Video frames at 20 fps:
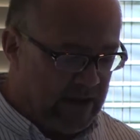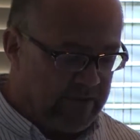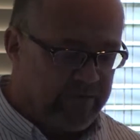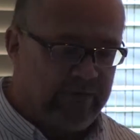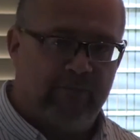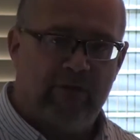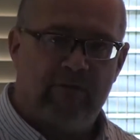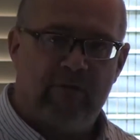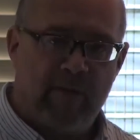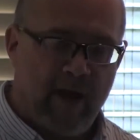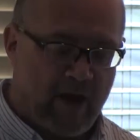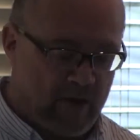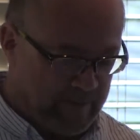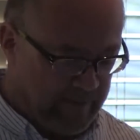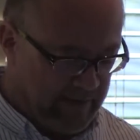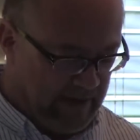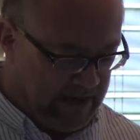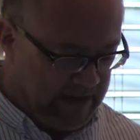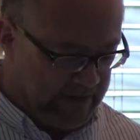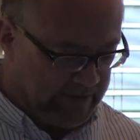from a
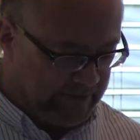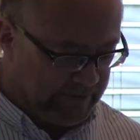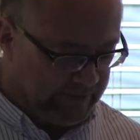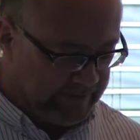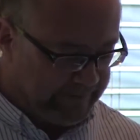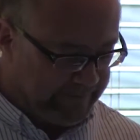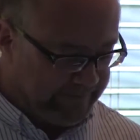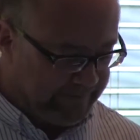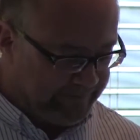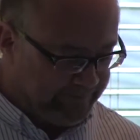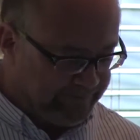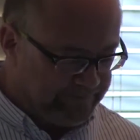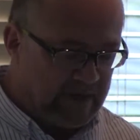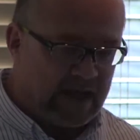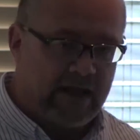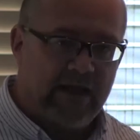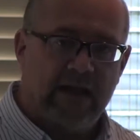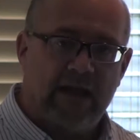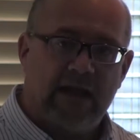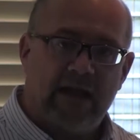remote place.
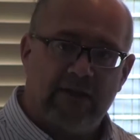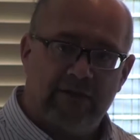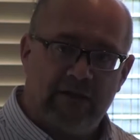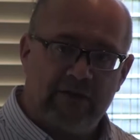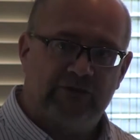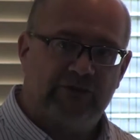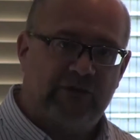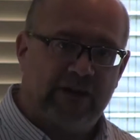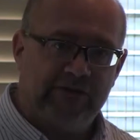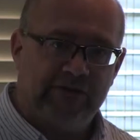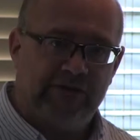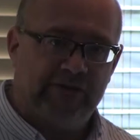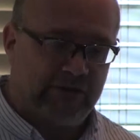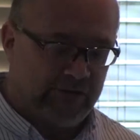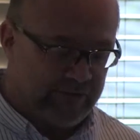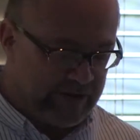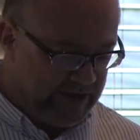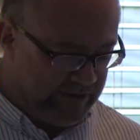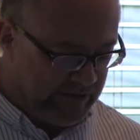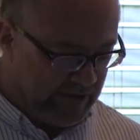Those changes
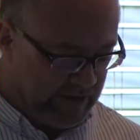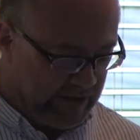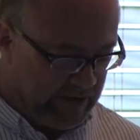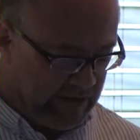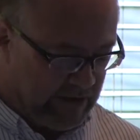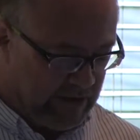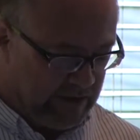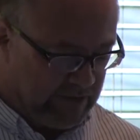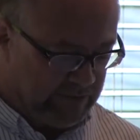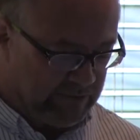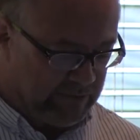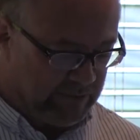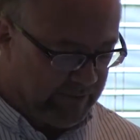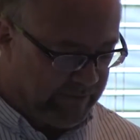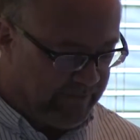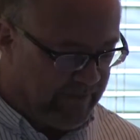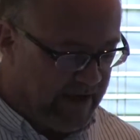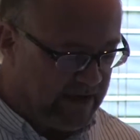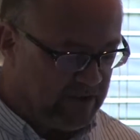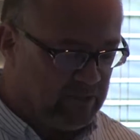are easier to
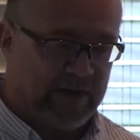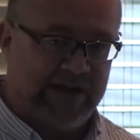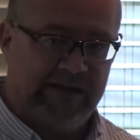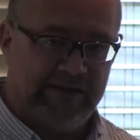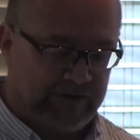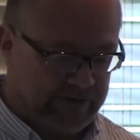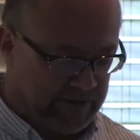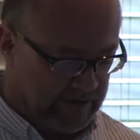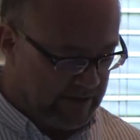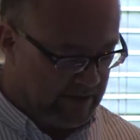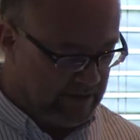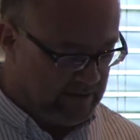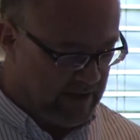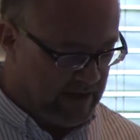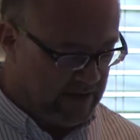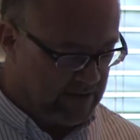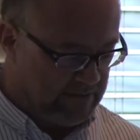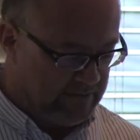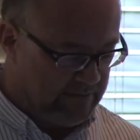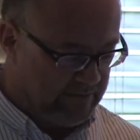effect when it doesn't go
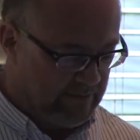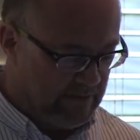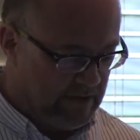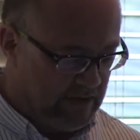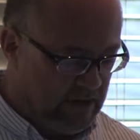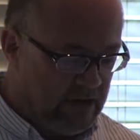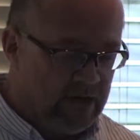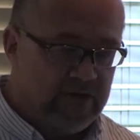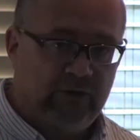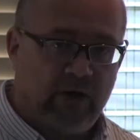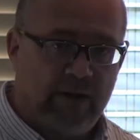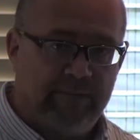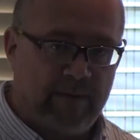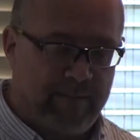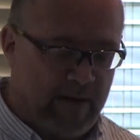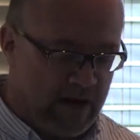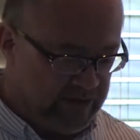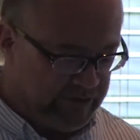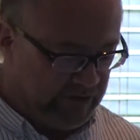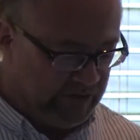well. So I'm
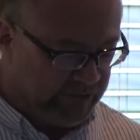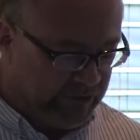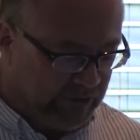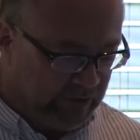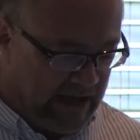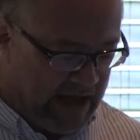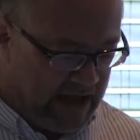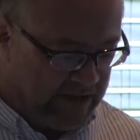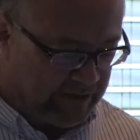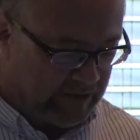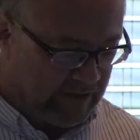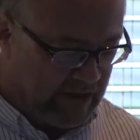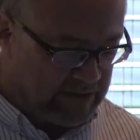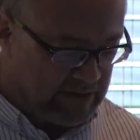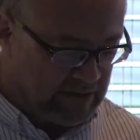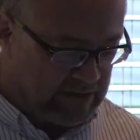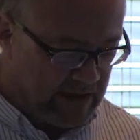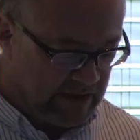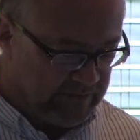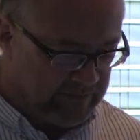proposing two layers of
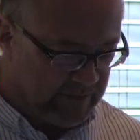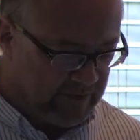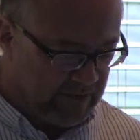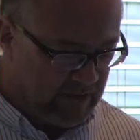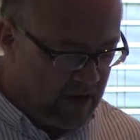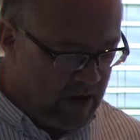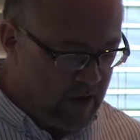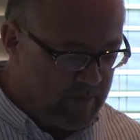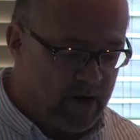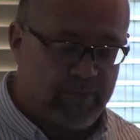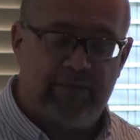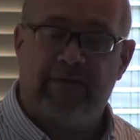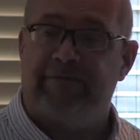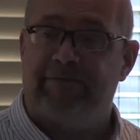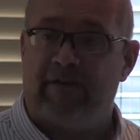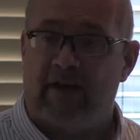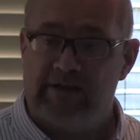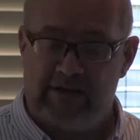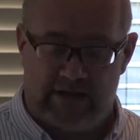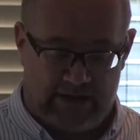local government, proper
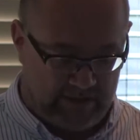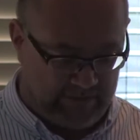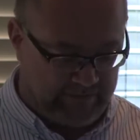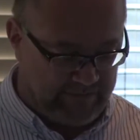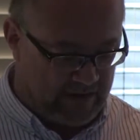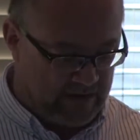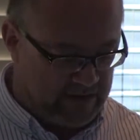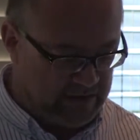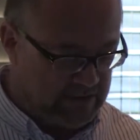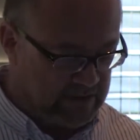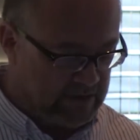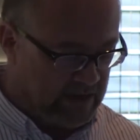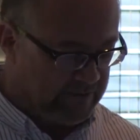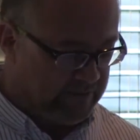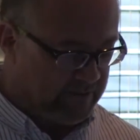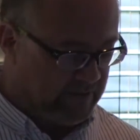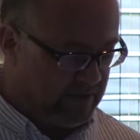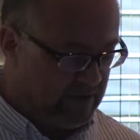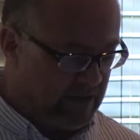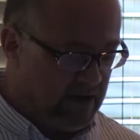funding for local
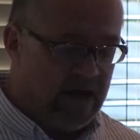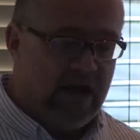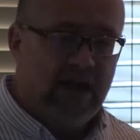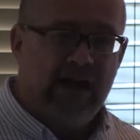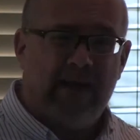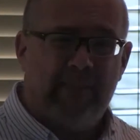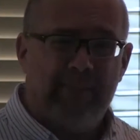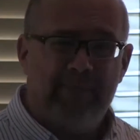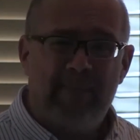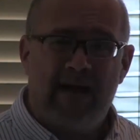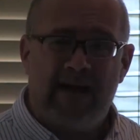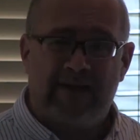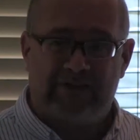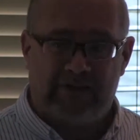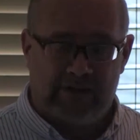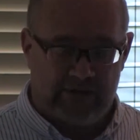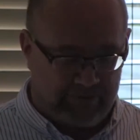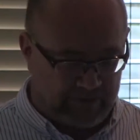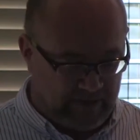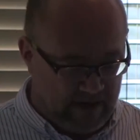government,
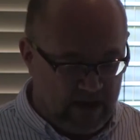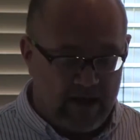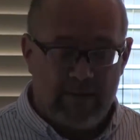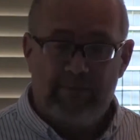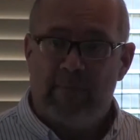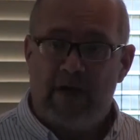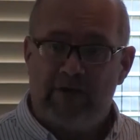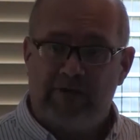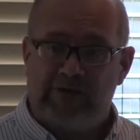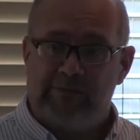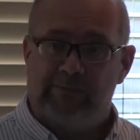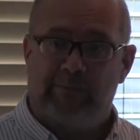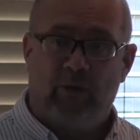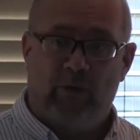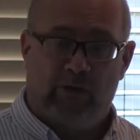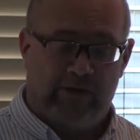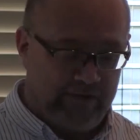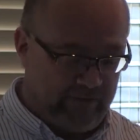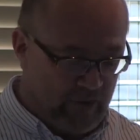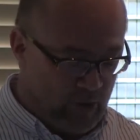massive most
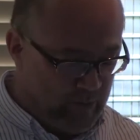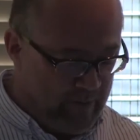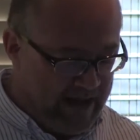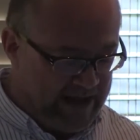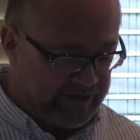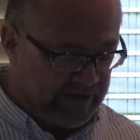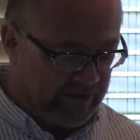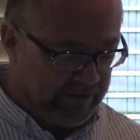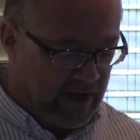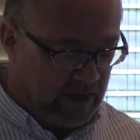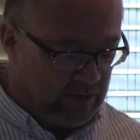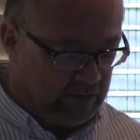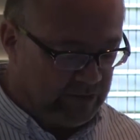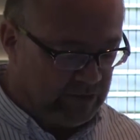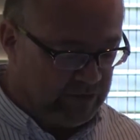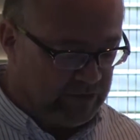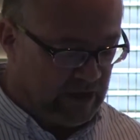importantly of all, massive culture